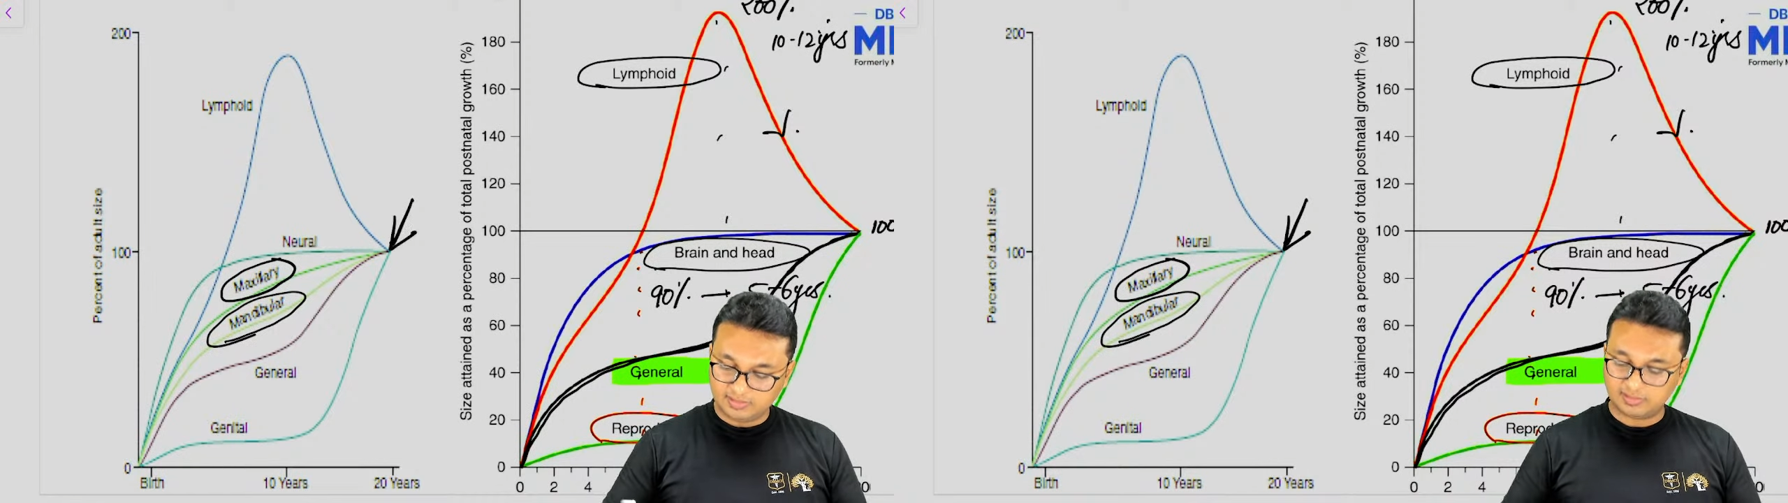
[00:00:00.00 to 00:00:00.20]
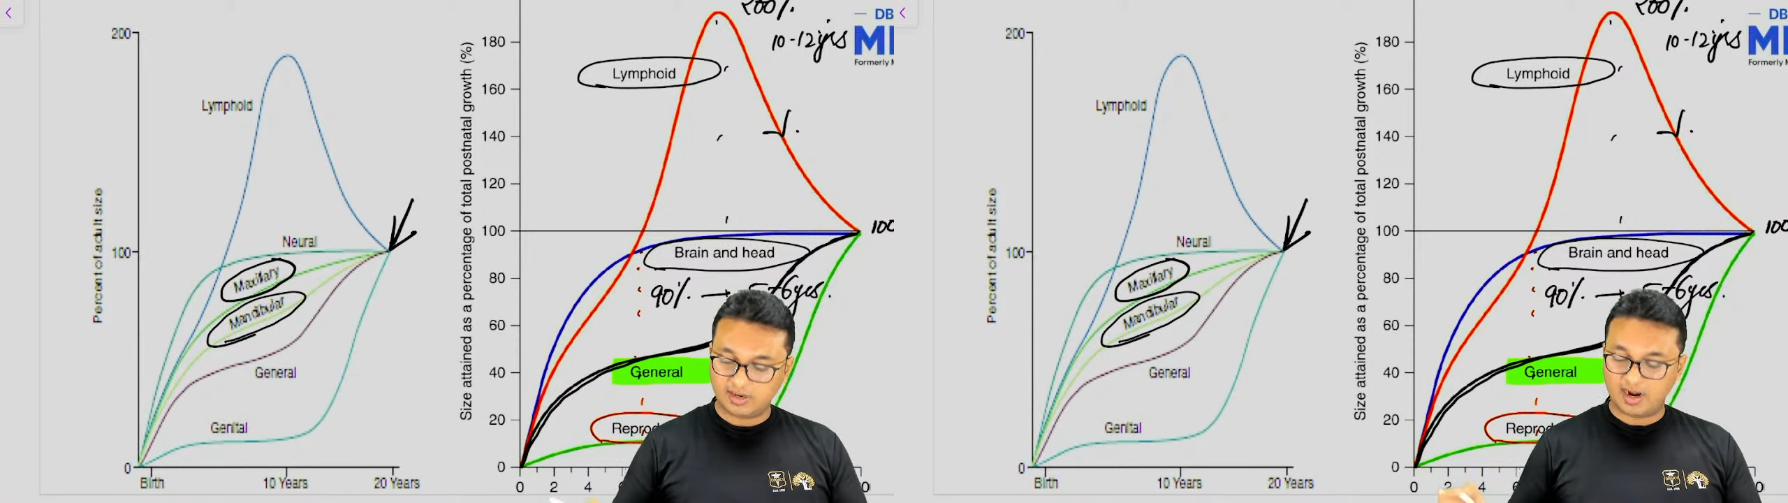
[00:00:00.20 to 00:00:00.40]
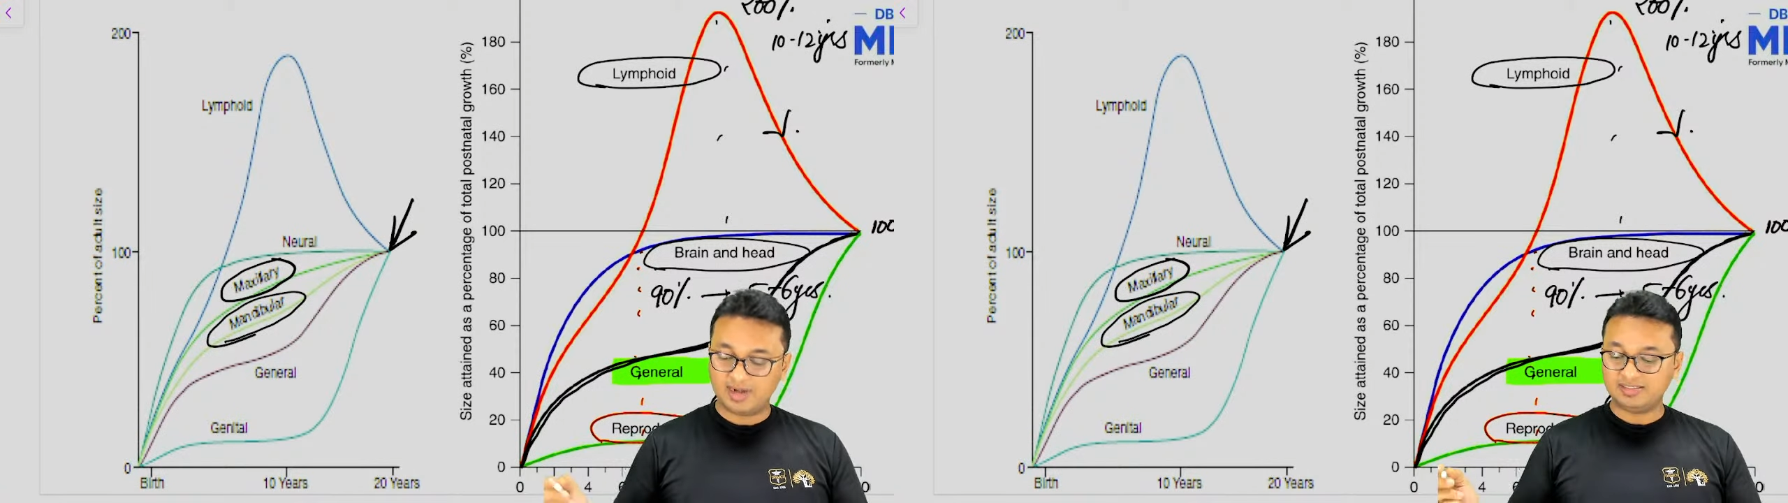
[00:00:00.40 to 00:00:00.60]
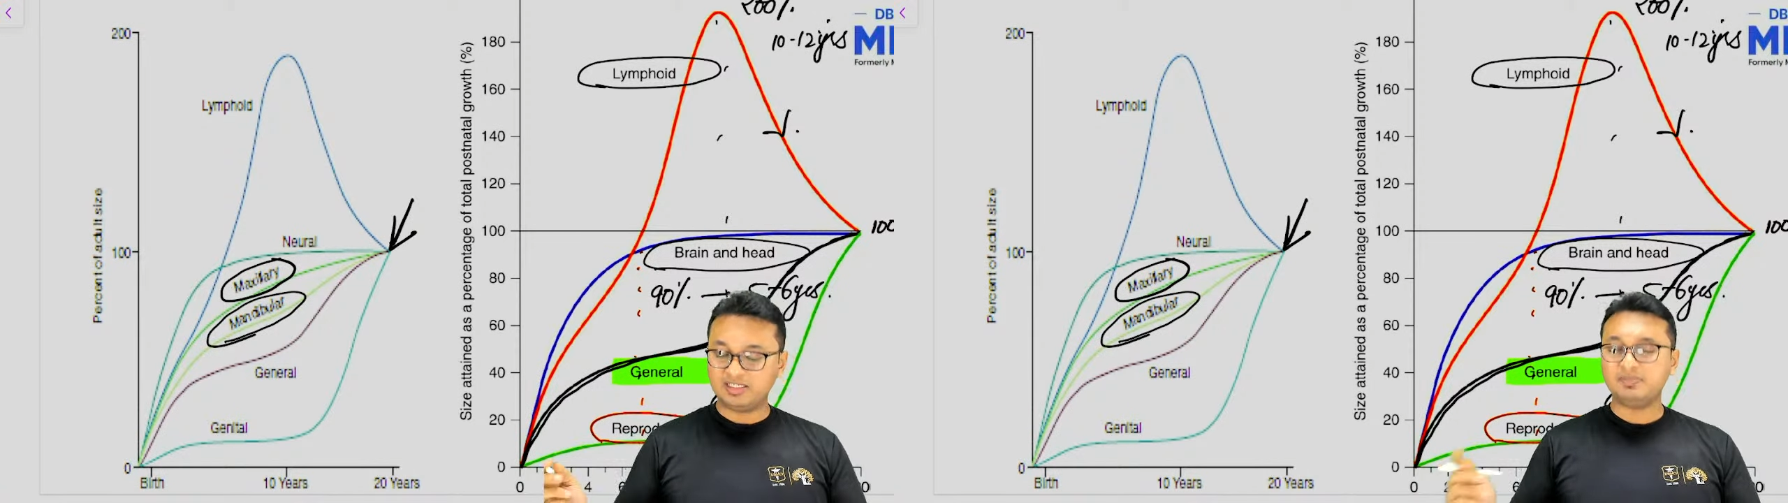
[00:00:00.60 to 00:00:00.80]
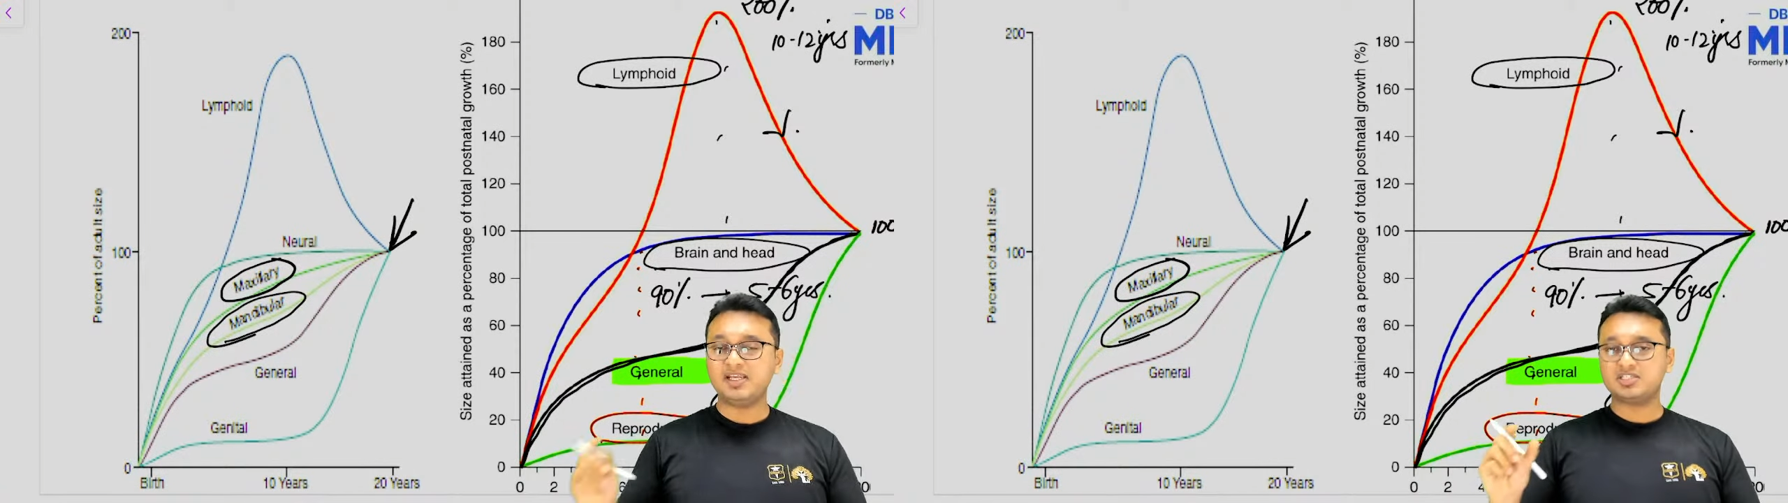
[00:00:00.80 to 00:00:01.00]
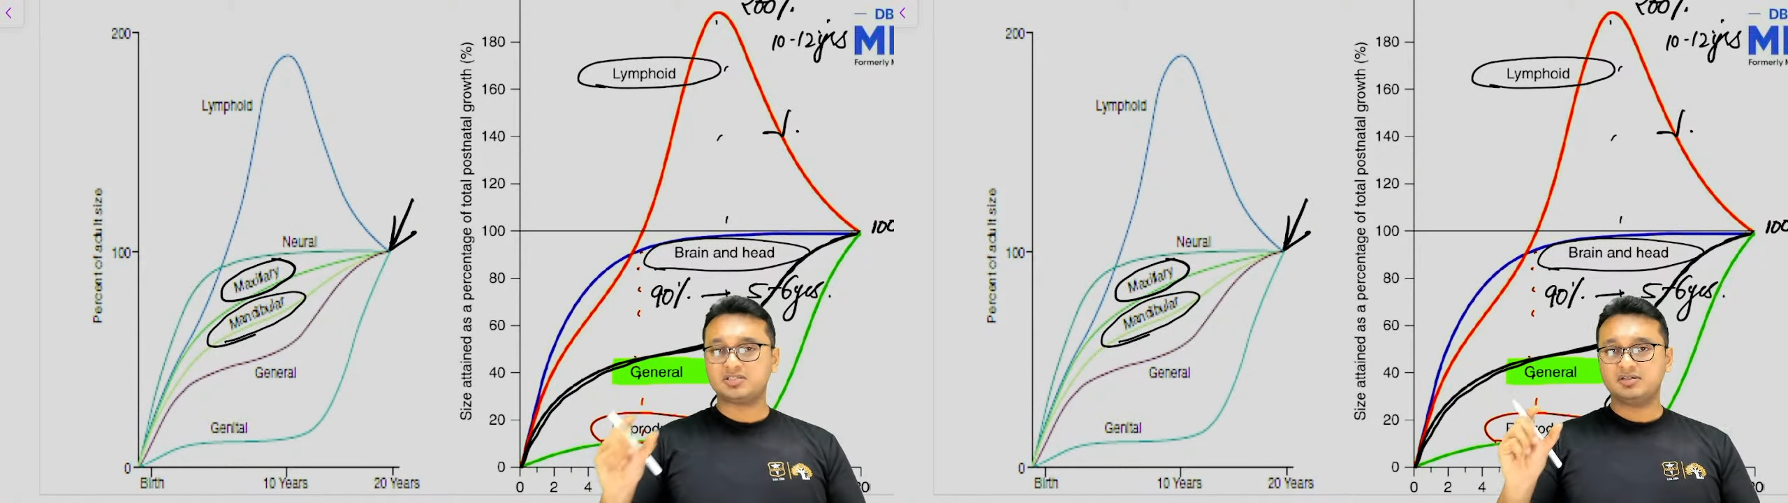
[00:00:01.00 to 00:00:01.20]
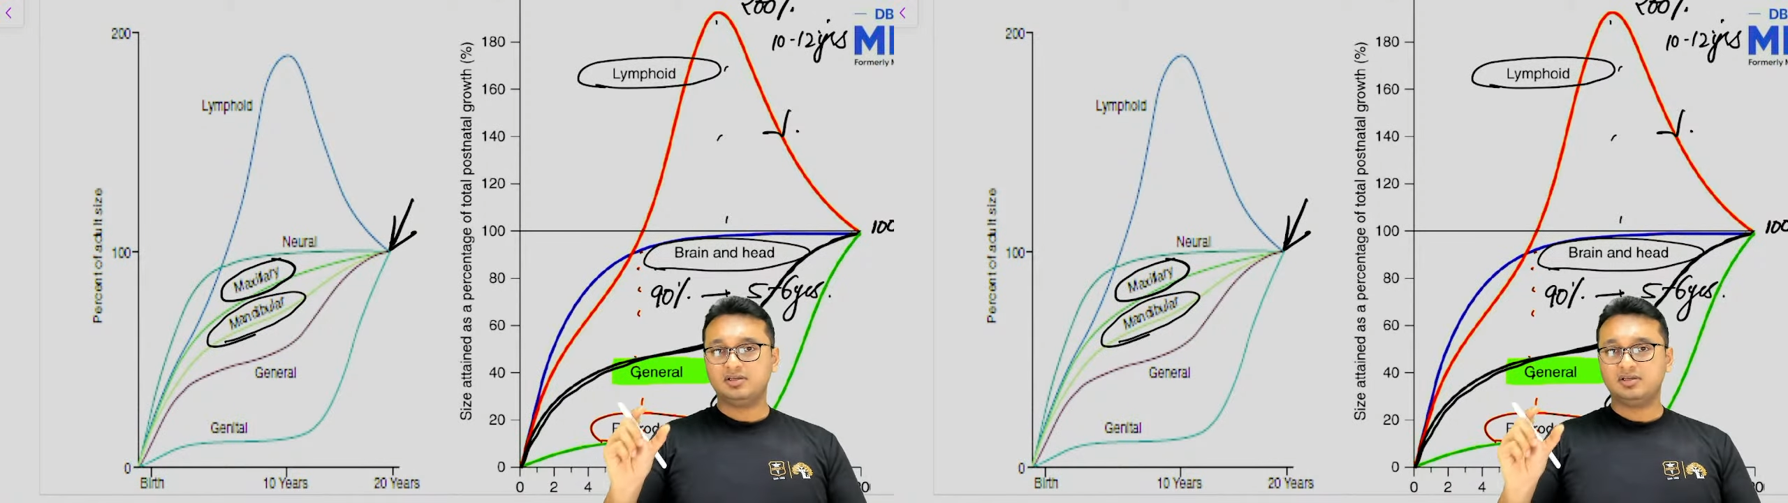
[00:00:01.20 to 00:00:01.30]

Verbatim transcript: the ultimate